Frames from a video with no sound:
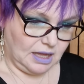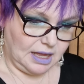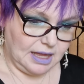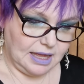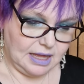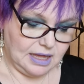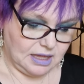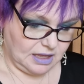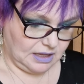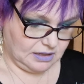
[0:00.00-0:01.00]

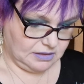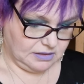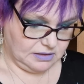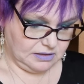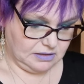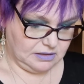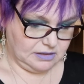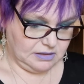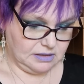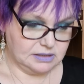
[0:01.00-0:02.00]
Ah,
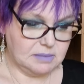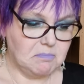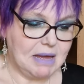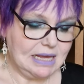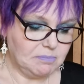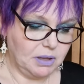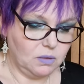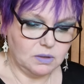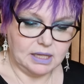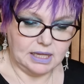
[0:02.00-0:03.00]
it's a
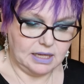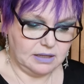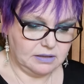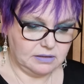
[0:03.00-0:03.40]
maypole kit.